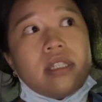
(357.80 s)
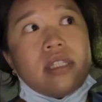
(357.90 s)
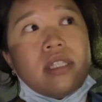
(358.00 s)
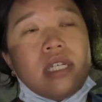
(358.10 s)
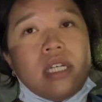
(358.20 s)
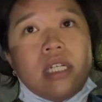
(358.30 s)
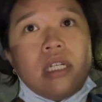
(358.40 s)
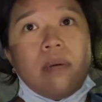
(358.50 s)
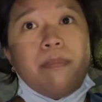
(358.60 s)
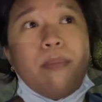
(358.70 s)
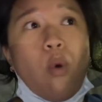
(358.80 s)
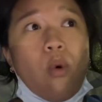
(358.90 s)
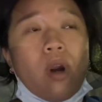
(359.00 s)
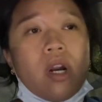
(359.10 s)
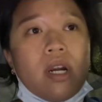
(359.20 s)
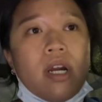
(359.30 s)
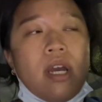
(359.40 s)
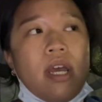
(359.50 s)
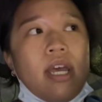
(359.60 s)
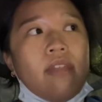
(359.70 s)
did more
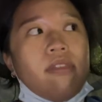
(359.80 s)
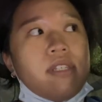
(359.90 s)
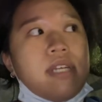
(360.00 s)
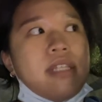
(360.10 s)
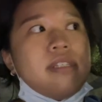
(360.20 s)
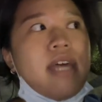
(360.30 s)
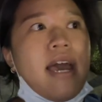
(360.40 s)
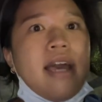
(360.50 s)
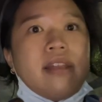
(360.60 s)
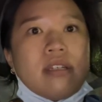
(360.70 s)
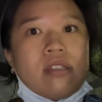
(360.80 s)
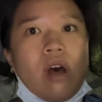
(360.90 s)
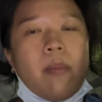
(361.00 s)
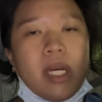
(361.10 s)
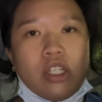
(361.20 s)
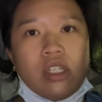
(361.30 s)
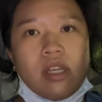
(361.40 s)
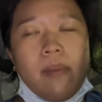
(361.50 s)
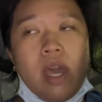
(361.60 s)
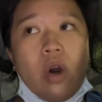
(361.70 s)
in the sense that I like saw patients
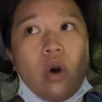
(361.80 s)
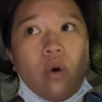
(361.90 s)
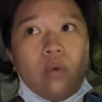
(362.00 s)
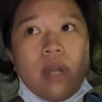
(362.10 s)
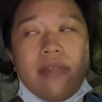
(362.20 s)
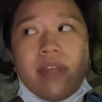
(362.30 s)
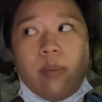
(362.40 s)
on my own and then